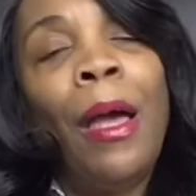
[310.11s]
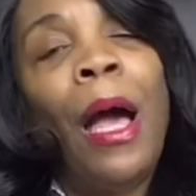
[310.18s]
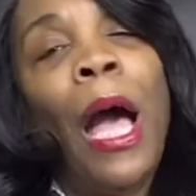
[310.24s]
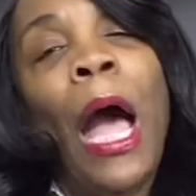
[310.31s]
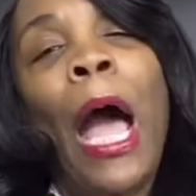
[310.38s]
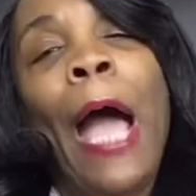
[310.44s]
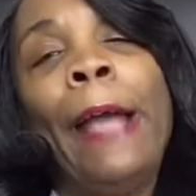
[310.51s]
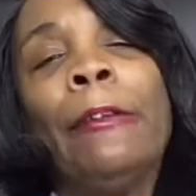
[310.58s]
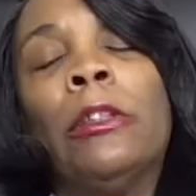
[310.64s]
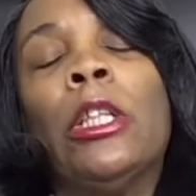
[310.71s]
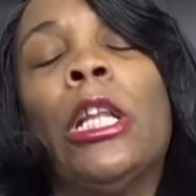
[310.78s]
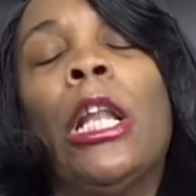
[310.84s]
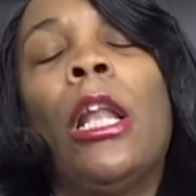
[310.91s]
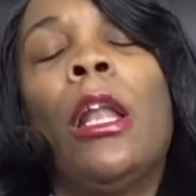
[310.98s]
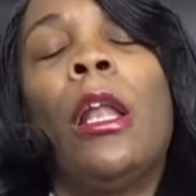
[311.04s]
I
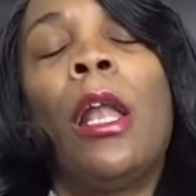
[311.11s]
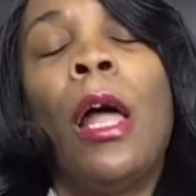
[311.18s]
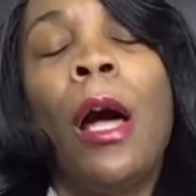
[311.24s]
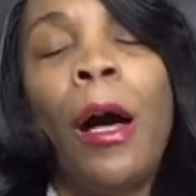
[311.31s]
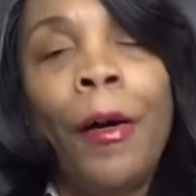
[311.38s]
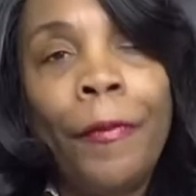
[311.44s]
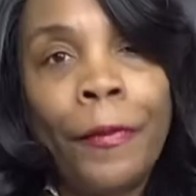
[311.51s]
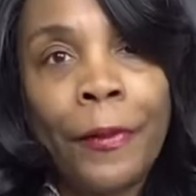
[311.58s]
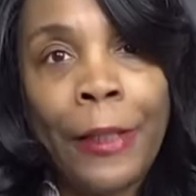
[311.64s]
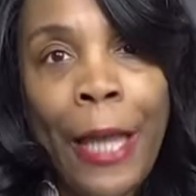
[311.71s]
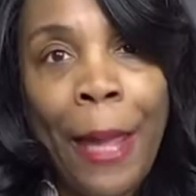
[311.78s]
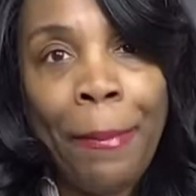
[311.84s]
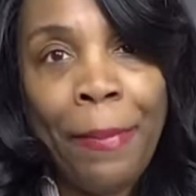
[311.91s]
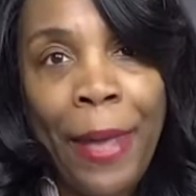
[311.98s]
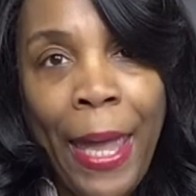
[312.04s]
love
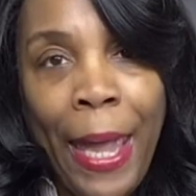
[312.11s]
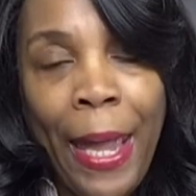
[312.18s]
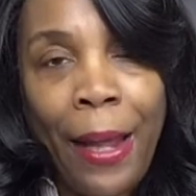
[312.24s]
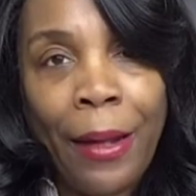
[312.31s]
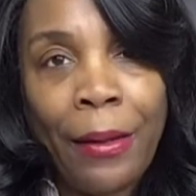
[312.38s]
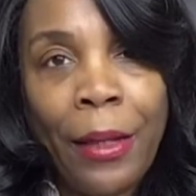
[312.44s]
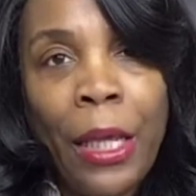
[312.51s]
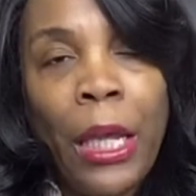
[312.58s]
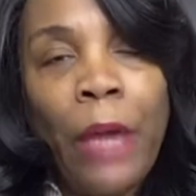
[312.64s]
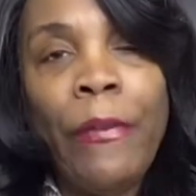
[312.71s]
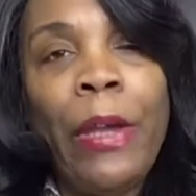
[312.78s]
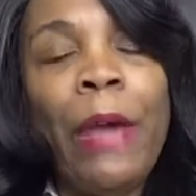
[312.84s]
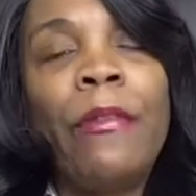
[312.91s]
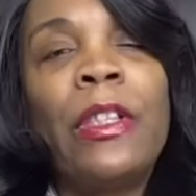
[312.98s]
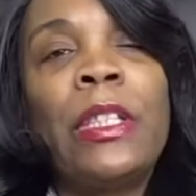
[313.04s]
that bag. If you
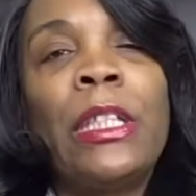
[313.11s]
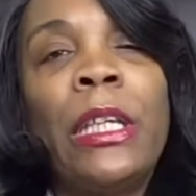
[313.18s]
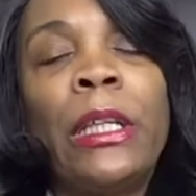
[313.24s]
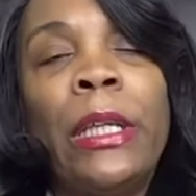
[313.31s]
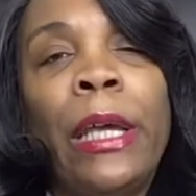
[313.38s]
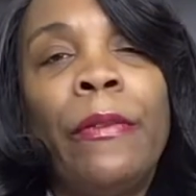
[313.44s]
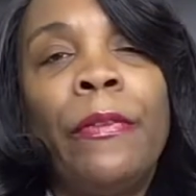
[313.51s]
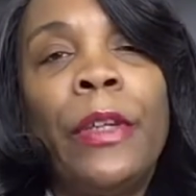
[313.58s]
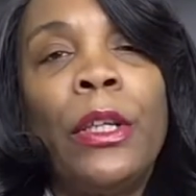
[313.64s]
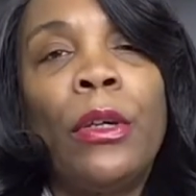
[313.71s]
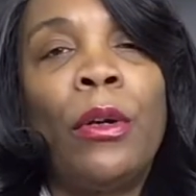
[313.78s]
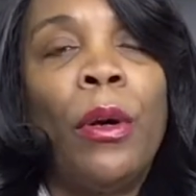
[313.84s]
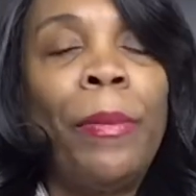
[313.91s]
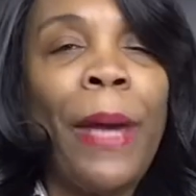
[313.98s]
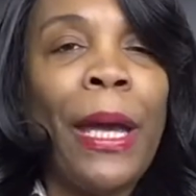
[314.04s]
haven't seen that video,
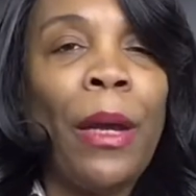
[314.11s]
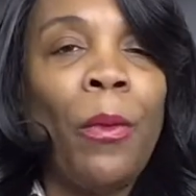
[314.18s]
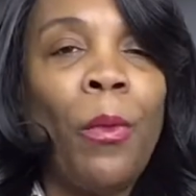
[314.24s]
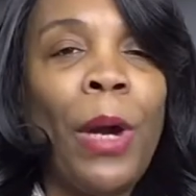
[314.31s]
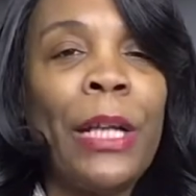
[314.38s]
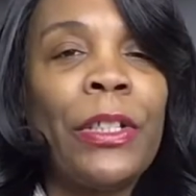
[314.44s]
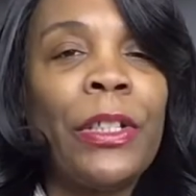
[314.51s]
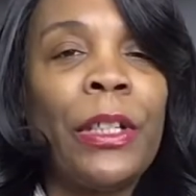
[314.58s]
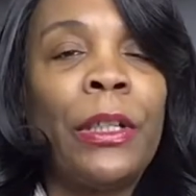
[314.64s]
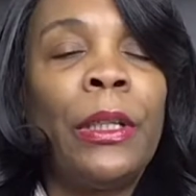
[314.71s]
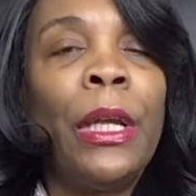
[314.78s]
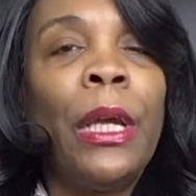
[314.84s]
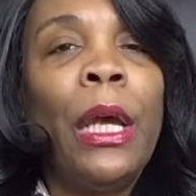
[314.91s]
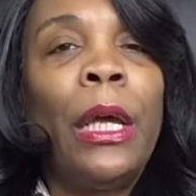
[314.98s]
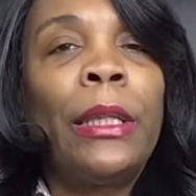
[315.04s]
go back and watch it.
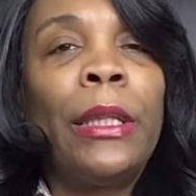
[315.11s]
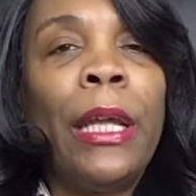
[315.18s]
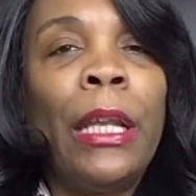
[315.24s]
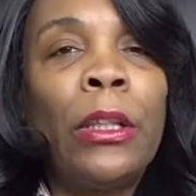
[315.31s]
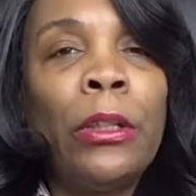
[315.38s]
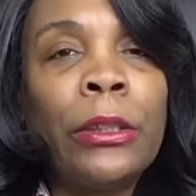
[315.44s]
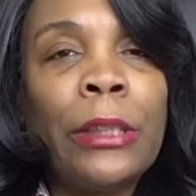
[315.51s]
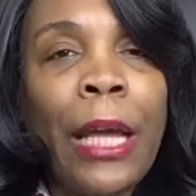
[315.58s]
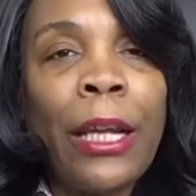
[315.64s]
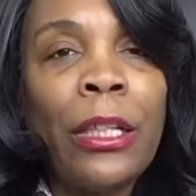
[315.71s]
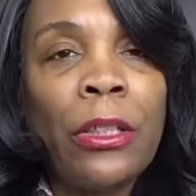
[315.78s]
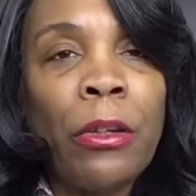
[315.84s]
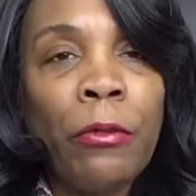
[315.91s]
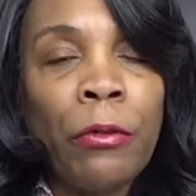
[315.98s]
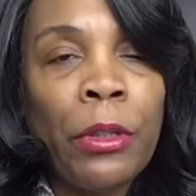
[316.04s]
It looks like
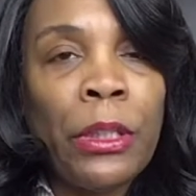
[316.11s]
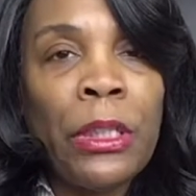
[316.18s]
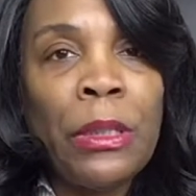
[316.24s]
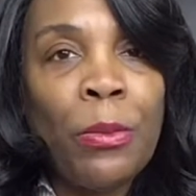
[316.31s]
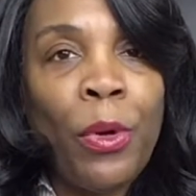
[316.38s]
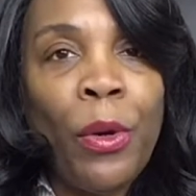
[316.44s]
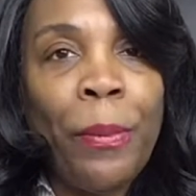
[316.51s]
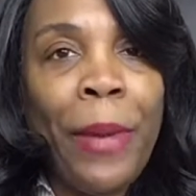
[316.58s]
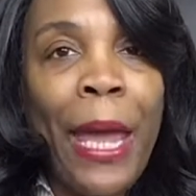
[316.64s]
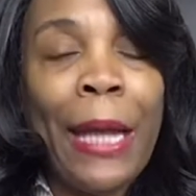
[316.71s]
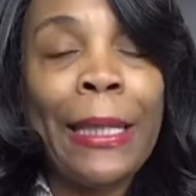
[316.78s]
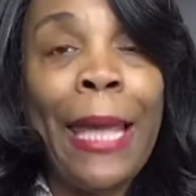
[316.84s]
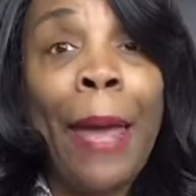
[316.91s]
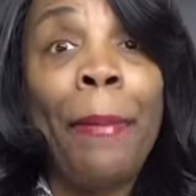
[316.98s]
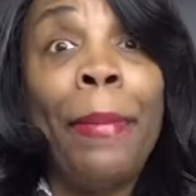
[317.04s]
it's a really small bag.
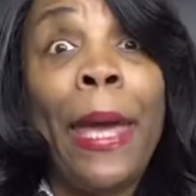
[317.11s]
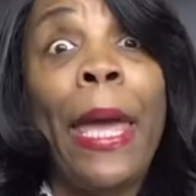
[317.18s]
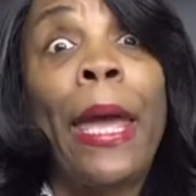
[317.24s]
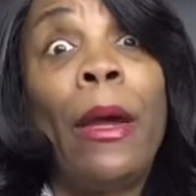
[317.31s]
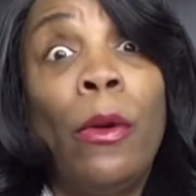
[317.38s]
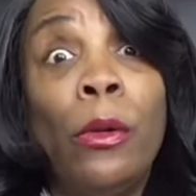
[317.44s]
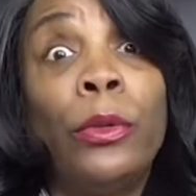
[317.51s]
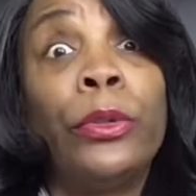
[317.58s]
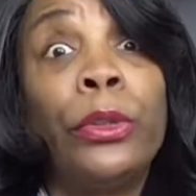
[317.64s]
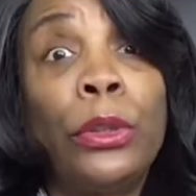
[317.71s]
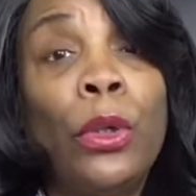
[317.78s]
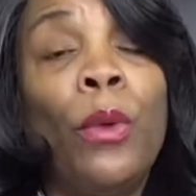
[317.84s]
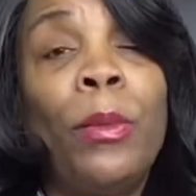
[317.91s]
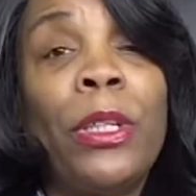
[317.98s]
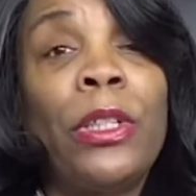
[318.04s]
That bag holds
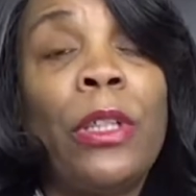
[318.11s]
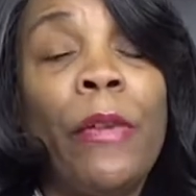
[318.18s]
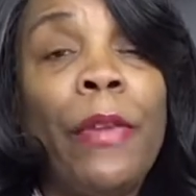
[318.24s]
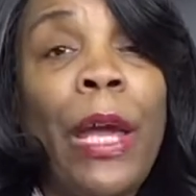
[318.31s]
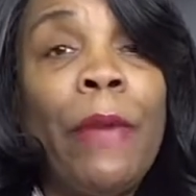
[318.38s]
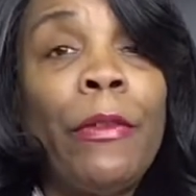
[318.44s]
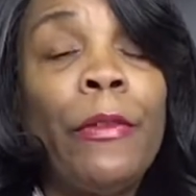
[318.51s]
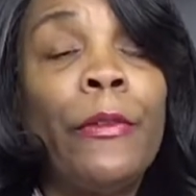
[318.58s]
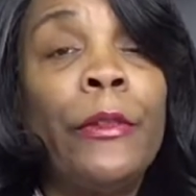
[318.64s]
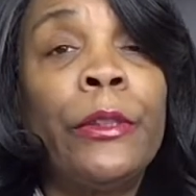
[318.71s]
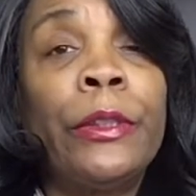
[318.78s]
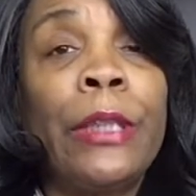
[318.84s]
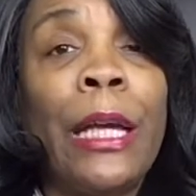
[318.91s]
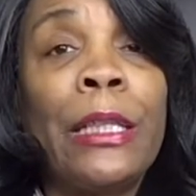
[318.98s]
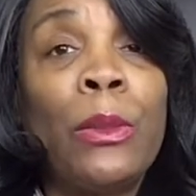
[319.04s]
so much stuff. I have a
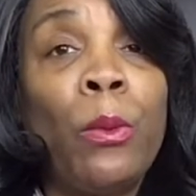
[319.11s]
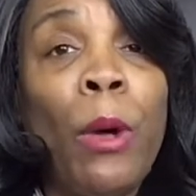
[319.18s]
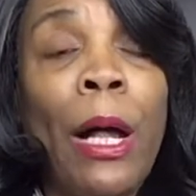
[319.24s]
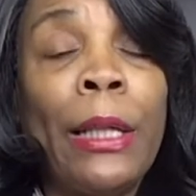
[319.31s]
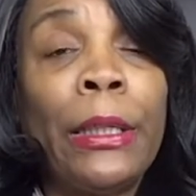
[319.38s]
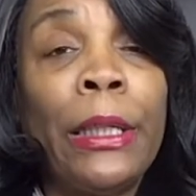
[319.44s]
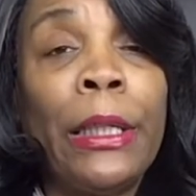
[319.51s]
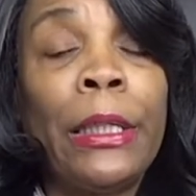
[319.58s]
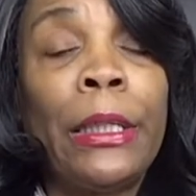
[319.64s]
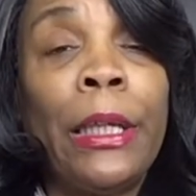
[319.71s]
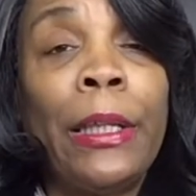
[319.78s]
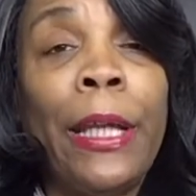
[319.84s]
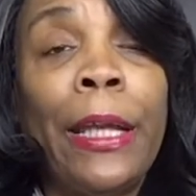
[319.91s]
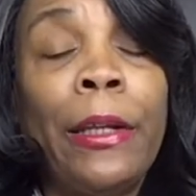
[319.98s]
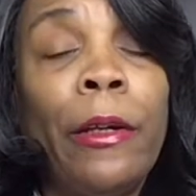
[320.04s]
full-size wallet in there
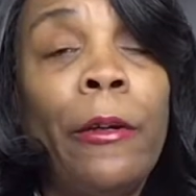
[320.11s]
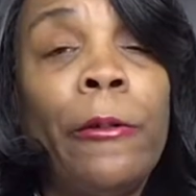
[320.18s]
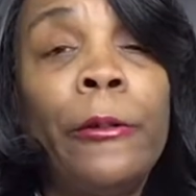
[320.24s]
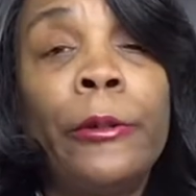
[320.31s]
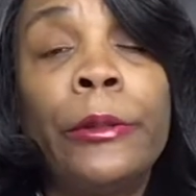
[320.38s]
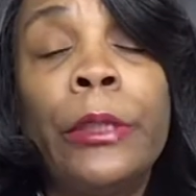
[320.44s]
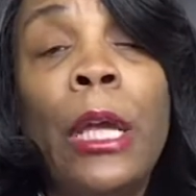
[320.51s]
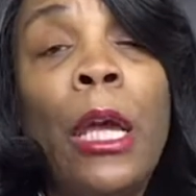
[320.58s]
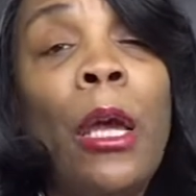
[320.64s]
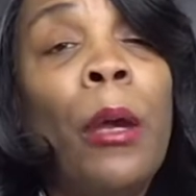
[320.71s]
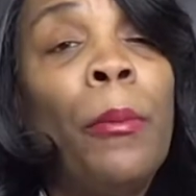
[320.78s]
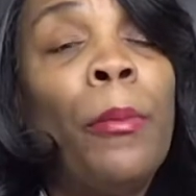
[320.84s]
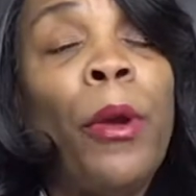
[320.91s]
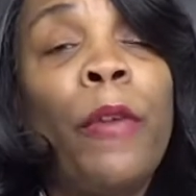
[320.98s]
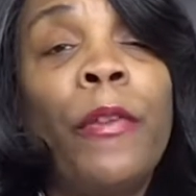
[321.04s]
that it holds
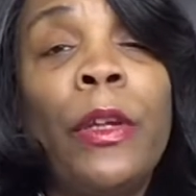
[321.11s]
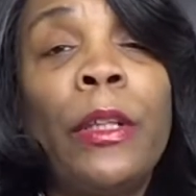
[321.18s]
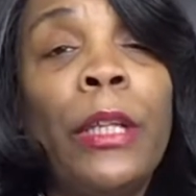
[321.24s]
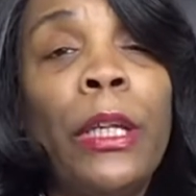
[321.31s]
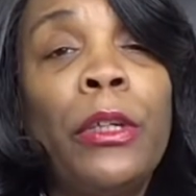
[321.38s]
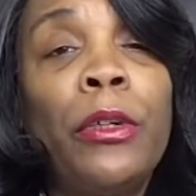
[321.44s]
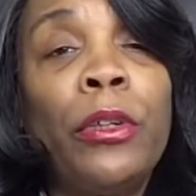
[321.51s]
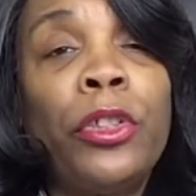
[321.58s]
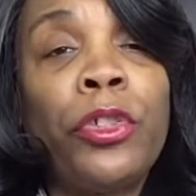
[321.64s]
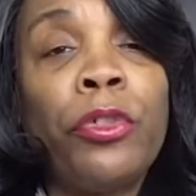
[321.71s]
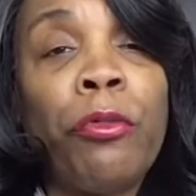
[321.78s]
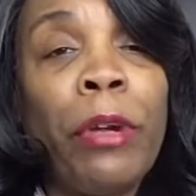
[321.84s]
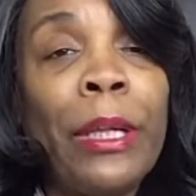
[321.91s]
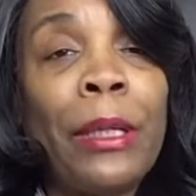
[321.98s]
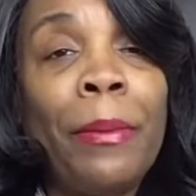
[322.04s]
perfectly. You could
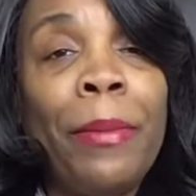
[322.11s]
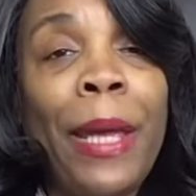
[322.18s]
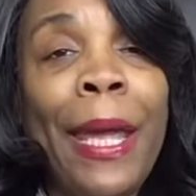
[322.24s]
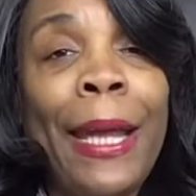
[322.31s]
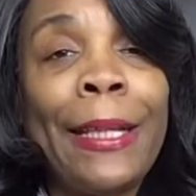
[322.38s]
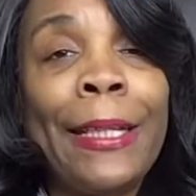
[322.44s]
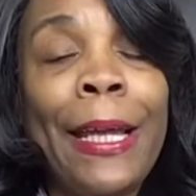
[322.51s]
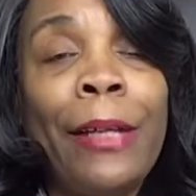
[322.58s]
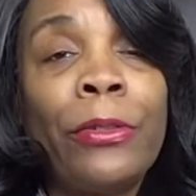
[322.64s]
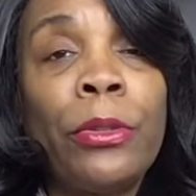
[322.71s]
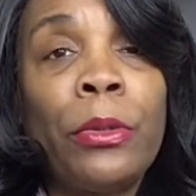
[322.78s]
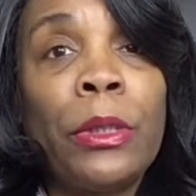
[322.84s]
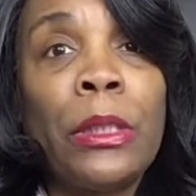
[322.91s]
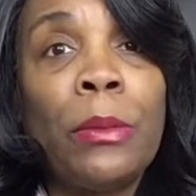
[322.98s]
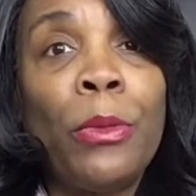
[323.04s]
shrink the bag down to
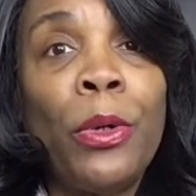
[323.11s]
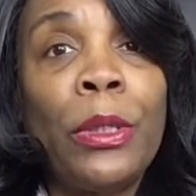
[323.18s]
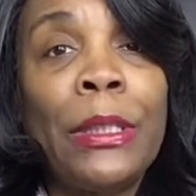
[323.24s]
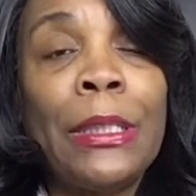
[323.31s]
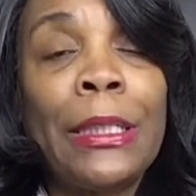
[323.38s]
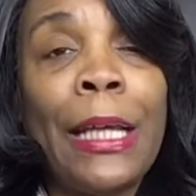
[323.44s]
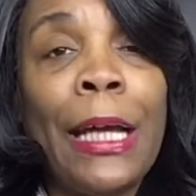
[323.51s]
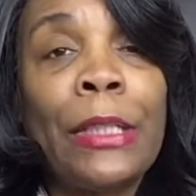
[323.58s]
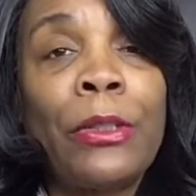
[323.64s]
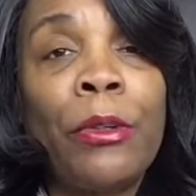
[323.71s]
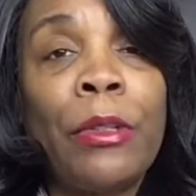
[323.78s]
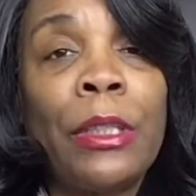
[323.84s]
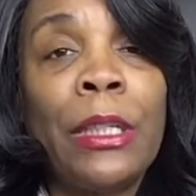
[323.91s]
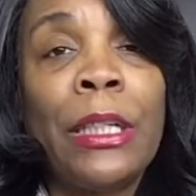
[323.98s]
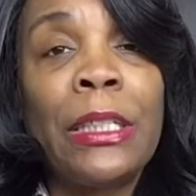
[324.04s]
a smaller size or
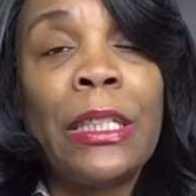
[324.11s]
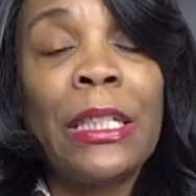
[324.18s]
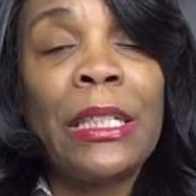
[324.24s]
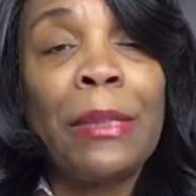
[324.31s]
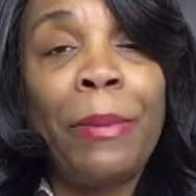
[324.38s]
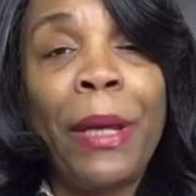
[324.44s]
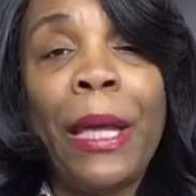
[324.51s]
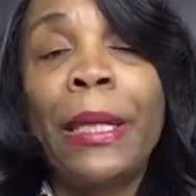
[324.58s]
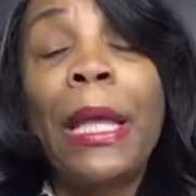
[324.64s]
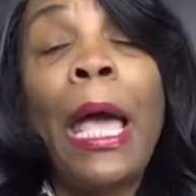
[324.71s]
it does expand.